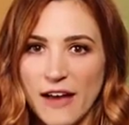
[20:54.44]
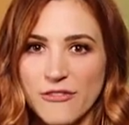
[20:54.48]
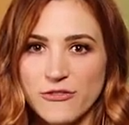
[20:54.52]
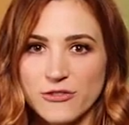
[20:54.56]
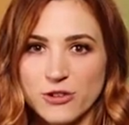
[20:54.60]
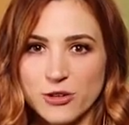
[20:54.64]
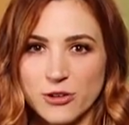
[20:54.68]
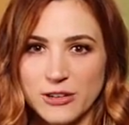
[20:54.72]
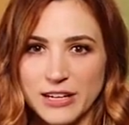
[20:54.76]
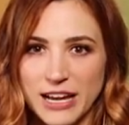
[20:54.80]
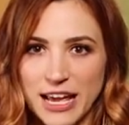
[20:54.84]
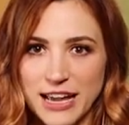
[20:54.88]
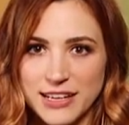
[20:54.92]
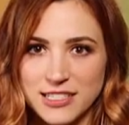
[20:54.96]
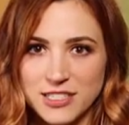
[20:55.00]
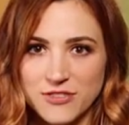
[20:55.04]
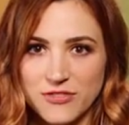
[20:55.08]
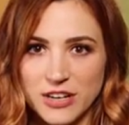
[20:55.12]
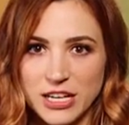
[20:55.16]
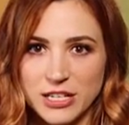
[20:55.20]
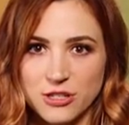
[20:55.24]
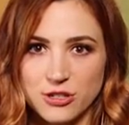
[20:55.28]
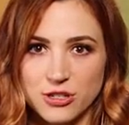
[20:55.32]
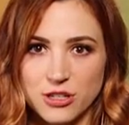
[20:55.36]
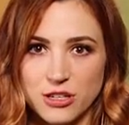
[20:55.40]
after an
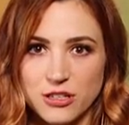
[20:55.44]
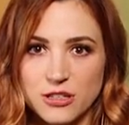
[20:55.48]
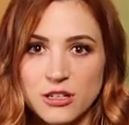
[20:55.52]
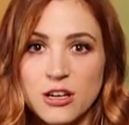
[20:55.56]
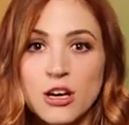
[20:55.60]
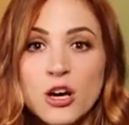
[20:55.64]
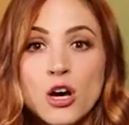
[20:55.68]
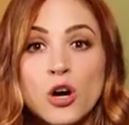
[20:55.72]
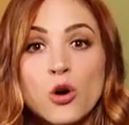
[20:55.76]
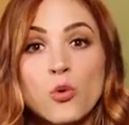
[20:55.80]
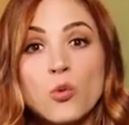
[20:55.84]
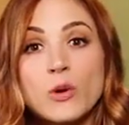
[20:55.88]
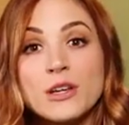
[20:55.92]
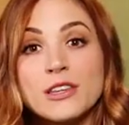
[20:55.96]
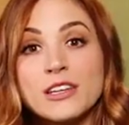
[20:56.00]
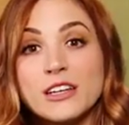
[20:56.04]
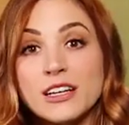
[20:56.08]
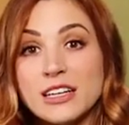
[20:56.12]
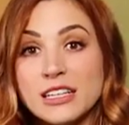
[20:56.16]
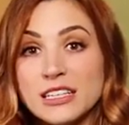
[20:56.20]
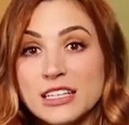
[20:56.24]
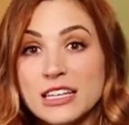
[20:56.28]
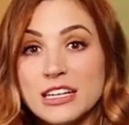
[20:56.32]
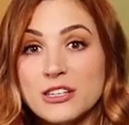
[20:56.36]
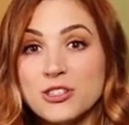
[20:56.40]
activation, when
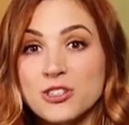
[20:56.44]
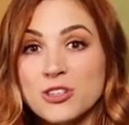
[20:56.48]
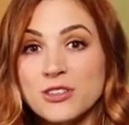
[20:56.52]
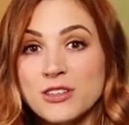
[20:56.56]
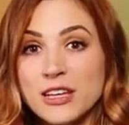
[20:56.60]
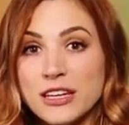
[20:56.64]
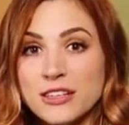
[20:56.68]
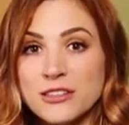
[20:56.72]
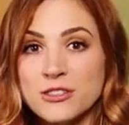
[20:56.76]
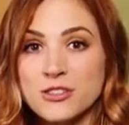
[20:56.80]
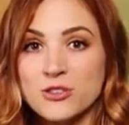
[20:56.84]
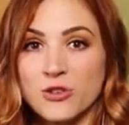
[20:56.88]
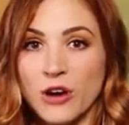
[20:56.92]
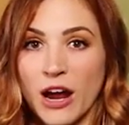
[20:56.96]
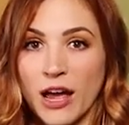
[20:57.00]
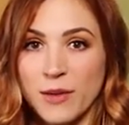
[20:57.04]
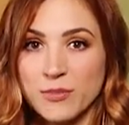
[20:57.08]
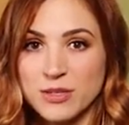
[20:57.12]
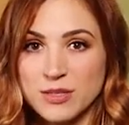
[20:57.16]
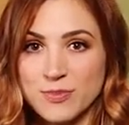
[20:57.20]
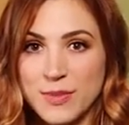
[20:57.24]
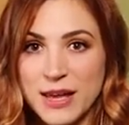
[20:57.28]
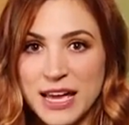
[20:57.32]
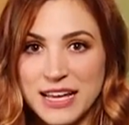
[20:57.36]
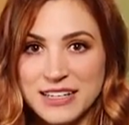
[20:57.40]
the condition they
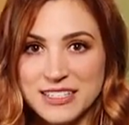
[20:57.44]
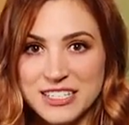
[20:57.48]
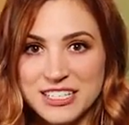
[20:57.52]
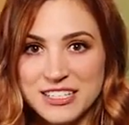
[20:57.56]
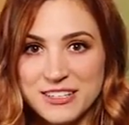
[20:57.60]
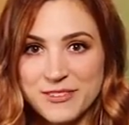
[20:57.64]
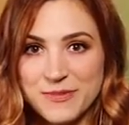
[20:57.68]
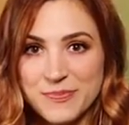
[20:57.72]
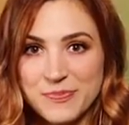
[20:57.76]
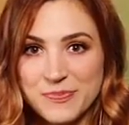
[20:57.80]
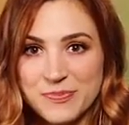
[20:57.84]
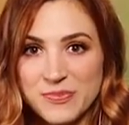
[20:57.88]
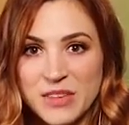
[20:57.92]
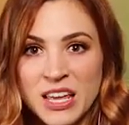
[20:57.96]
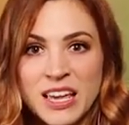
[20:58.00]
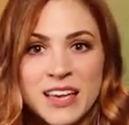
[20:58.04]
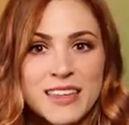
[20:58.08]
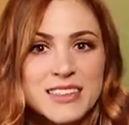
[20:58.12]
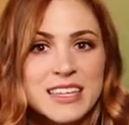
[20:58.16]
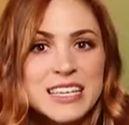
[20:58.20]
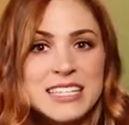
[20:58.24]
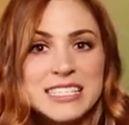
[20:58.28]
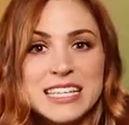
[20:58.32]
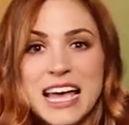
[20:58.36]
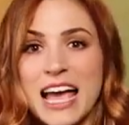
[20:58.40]
describe is met.
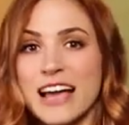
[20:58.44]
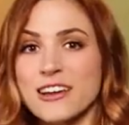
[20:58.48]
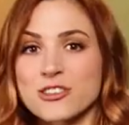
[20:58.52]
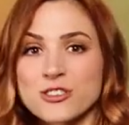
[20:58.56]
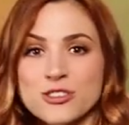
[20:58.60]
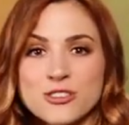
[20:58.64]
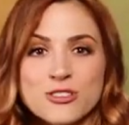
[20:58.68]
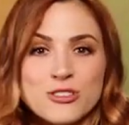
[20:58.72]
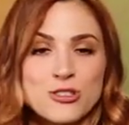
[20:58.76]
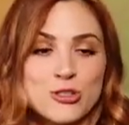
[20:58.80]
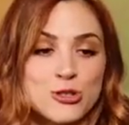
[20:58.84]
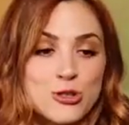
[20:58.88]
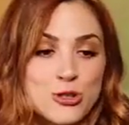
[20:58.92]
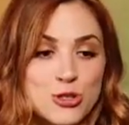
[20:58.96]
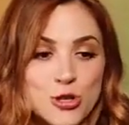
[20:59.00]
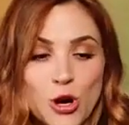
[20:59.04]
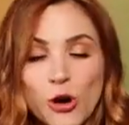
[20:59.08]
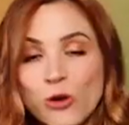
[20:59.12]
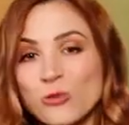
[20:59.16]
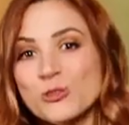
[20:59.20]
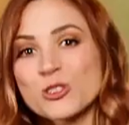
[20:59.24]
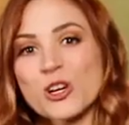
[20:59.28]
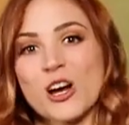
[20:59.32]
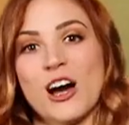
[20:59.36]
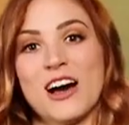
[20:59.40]
These actions
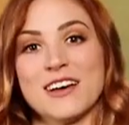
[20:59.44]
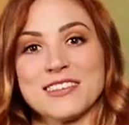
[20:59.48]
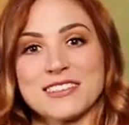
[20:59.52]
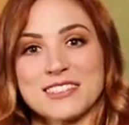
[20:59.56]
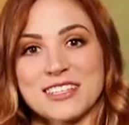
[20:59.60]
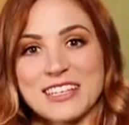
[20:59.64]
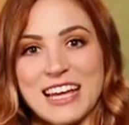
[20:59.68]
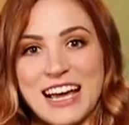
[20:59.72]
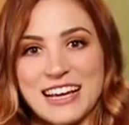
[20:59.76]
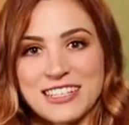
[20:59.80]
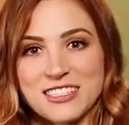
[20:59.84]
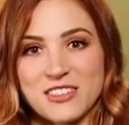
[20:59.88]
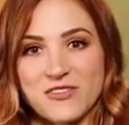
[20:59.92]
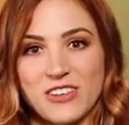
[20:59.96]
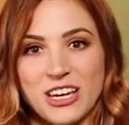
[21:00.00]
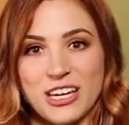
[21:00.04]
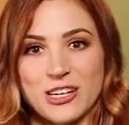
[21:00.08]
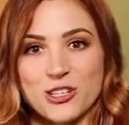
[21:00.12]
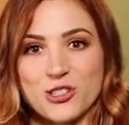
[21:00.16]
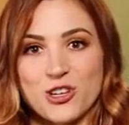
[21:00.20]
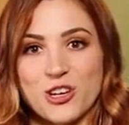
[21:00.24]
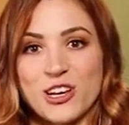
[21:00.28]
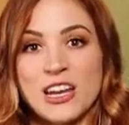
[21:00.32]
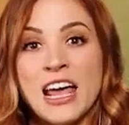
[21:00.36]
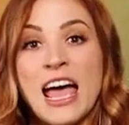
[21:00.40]
don't cost an
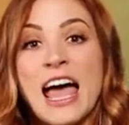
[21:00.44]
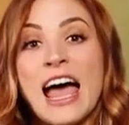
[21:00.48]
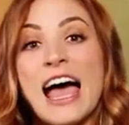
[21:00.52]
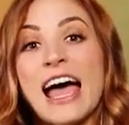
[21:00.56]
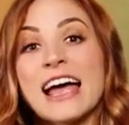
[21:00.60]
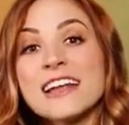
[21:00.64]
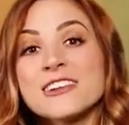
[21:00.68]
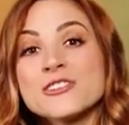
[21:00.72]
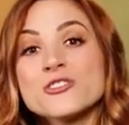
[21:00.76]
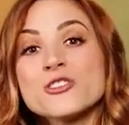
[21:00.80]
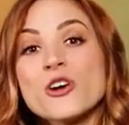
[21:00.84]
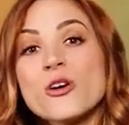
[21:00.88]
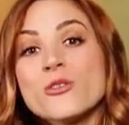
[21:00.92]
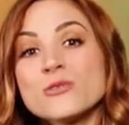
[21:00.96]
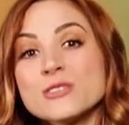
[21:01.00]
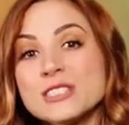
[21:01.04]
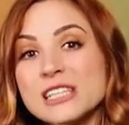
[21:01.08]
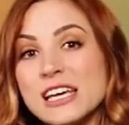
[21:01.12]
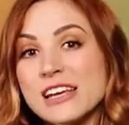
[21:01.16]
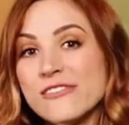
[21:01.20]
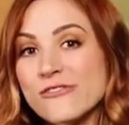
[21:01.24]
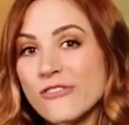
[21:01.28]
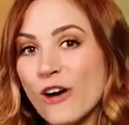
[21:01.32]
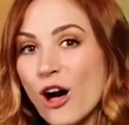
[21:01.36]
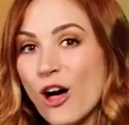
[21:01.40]
activation and
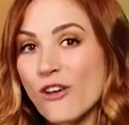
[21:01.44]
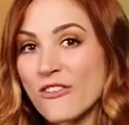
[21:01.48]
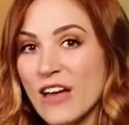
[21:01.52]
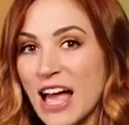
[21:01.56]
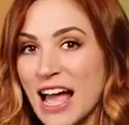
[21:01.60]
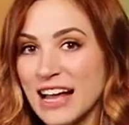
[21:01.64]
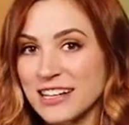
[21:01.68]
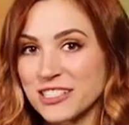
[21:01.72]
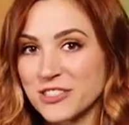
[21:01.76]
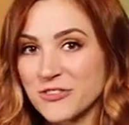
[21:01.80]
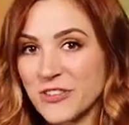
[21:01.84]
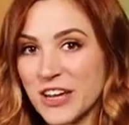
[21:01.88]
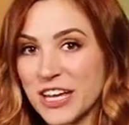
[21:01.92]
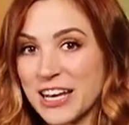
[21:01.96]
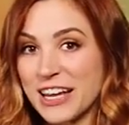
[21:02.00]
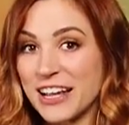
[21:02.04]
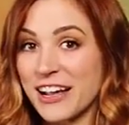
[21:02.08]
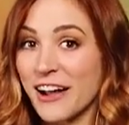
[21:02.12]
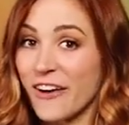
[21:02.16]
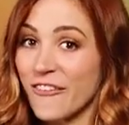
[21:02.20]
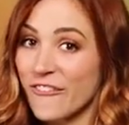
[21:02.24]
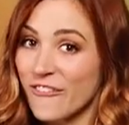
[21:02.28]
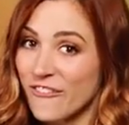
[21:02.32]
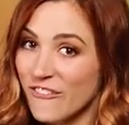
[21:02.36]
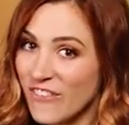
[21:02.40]
don't involve
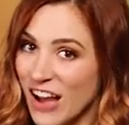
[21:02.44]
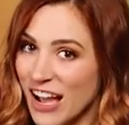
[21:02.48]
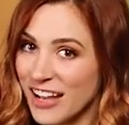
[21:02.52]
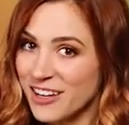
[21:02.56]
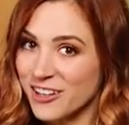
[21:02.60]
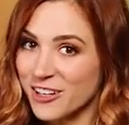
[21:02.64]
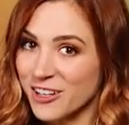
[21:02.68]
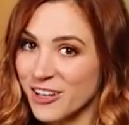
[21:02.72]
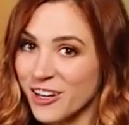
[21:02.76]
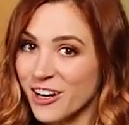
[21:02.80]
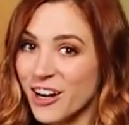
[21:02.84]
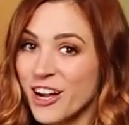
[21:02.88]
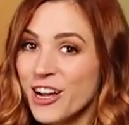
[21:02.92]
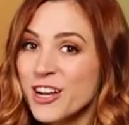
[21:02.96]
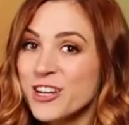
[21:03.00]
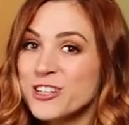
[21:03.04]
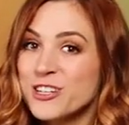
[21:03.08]
activating a fighter,